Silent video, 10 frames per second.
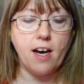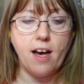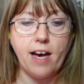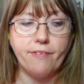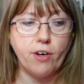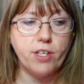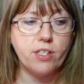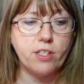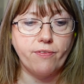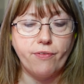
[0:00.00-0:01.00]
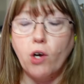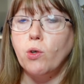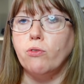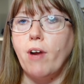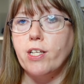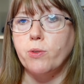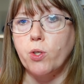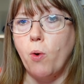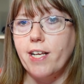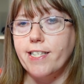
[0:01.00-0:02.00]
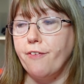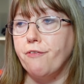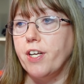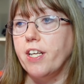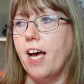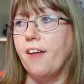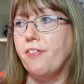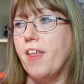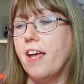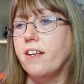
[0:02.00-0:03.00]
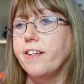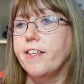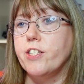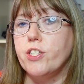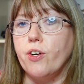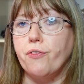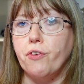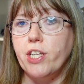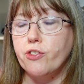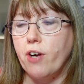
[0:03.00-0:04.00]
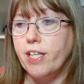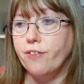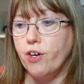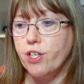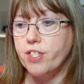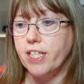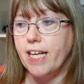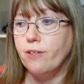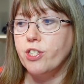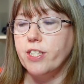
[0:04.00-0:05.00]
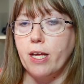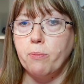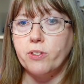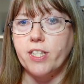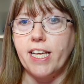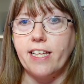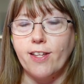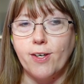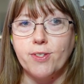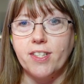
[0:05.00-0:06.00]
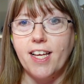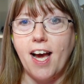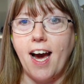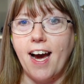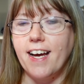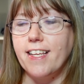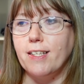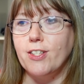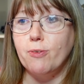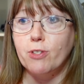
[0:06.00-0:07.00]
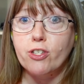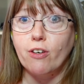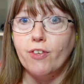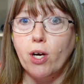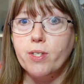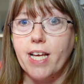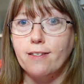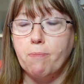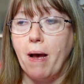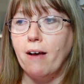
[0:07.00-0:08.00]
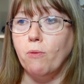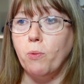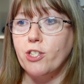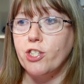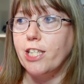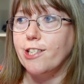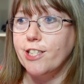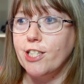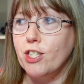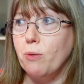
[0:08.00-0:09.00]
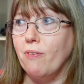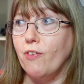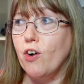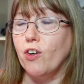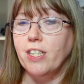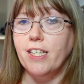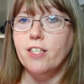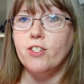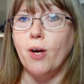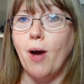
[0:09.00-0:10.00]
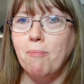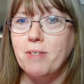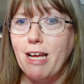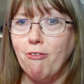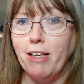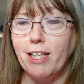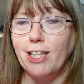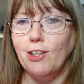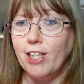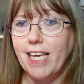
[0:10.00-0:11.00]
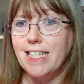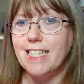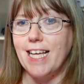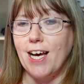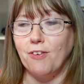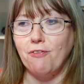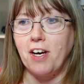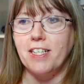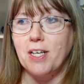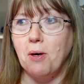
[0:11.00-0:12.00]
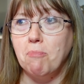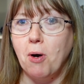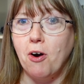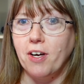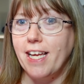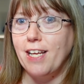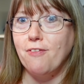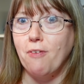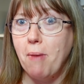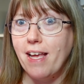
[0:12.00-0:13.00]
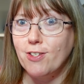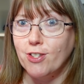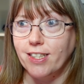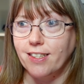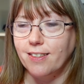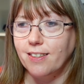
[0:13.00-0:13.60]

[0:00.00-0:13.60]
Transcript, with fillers: Her vocal range was quite different, and then she sort of retrained her voice, and now she's able to hit those high sort of notes as belt, which she couldn't do before. So I'm definitely going to look into that and find out more information.